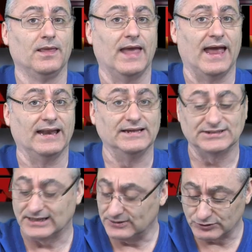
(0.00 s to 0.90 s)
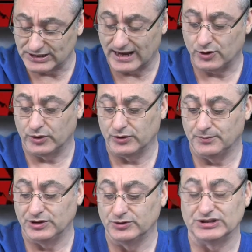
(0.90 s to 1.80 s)
And he said he was not going to
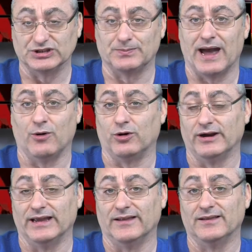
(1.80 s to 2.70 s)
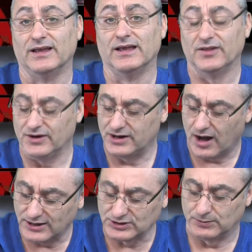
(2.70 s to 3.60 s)
abuse his power in the
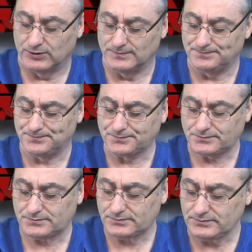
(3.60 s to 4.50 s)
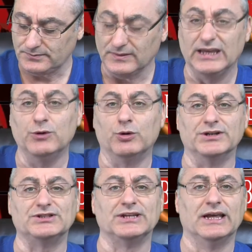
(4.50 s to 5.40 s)
gospel. He
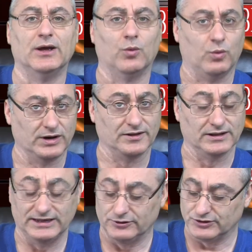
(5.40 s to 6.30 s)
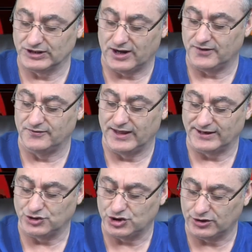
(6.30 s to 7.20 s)
was one of the leaders of
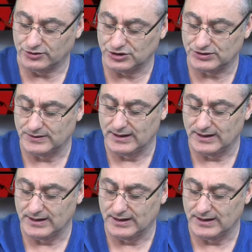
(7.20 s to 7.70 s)
that church.